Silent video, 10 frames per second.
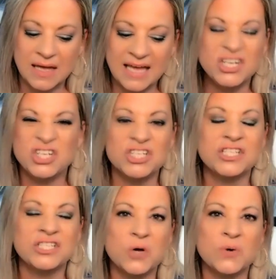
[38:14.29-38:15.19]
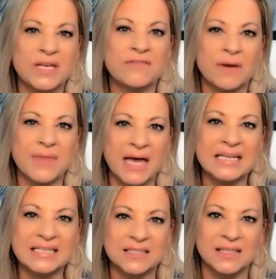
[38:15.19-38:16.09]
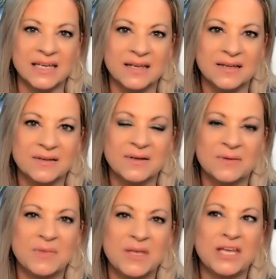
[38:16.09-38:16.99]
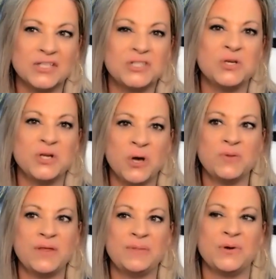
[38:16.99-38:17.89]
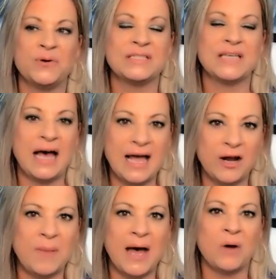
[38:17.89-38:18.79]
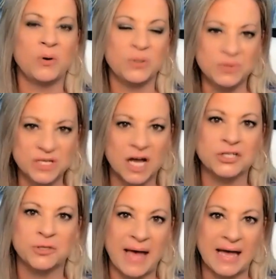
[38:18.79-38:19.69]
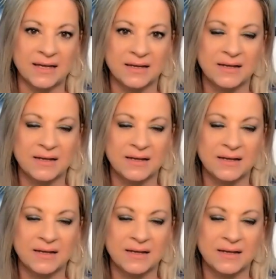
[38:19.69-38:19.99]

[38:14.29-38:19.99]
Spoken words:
And you just don't give up that easily because you know that there is a higher power who's got your back.